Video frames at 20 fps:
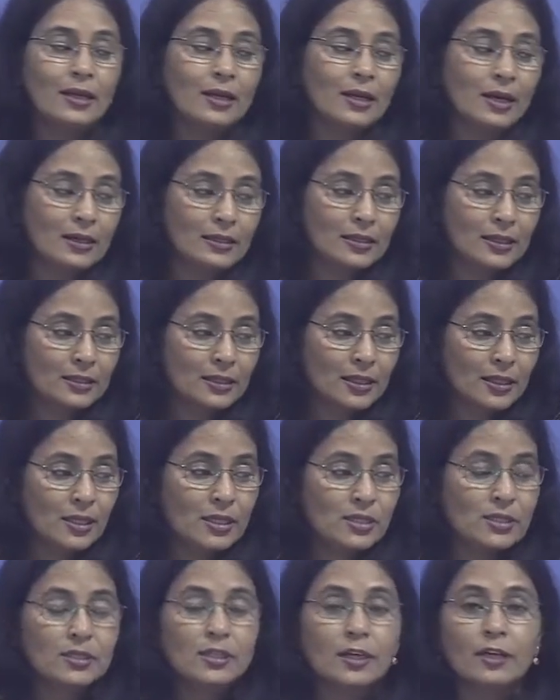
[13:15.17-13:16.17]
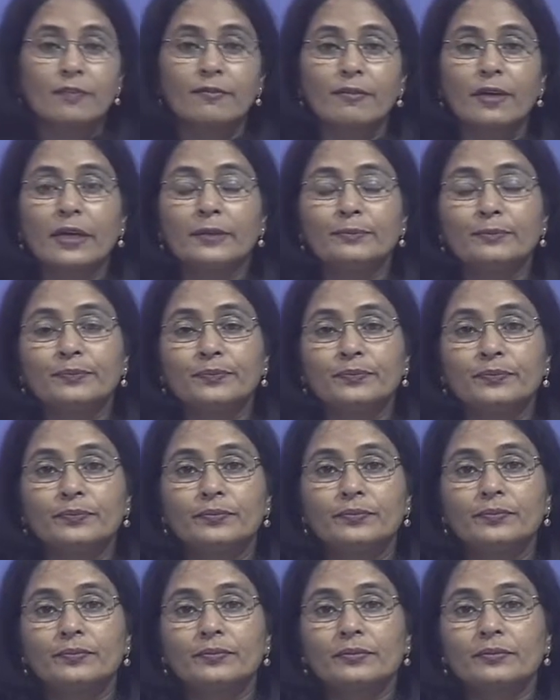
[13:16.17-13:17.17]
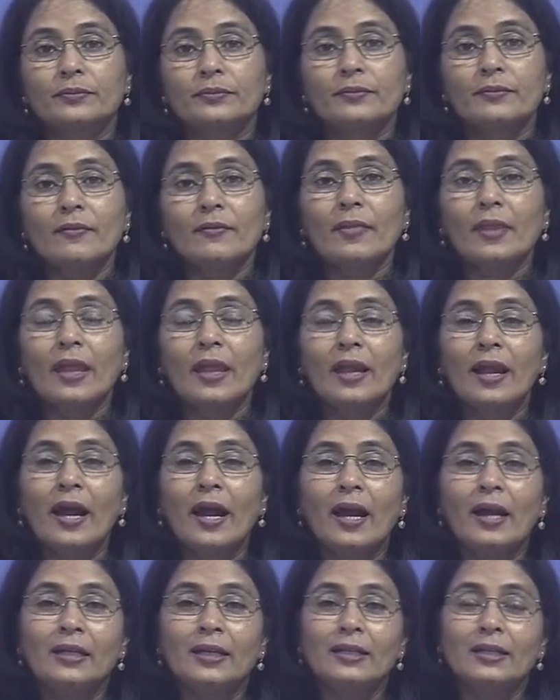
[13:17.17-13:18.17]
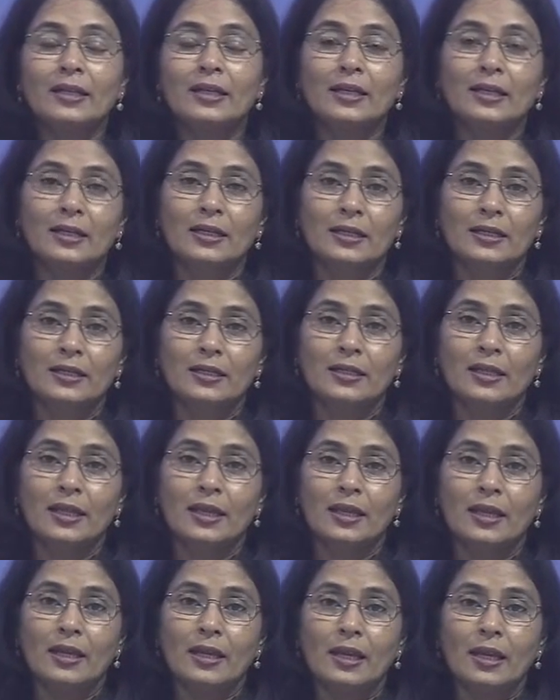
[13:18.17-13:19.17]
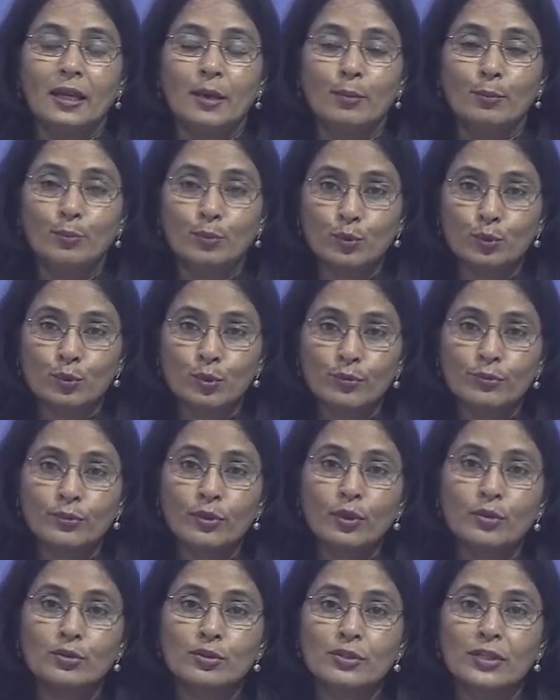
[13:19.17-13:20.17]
conducted a survey, and they proved the